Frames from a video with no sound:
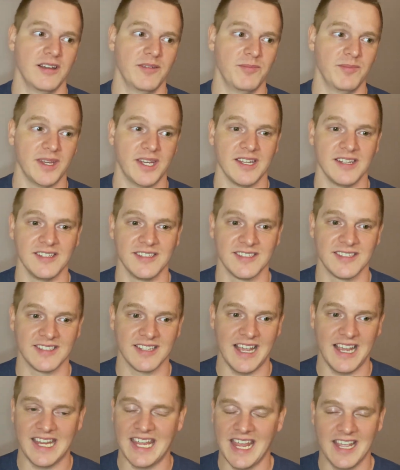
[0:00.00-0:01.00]
because
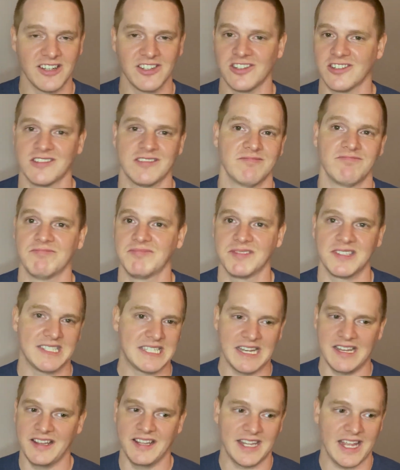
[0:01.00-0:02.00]
I can't just
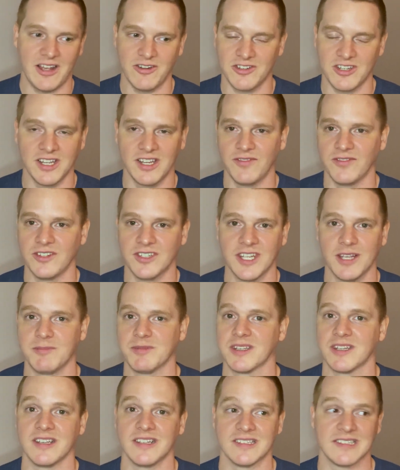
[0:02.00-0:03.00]
sit on the couch and give you
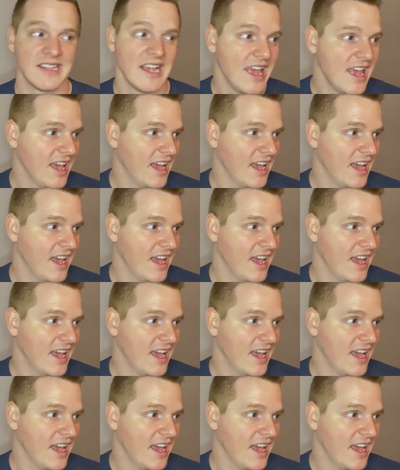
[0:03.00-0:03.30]
tips, because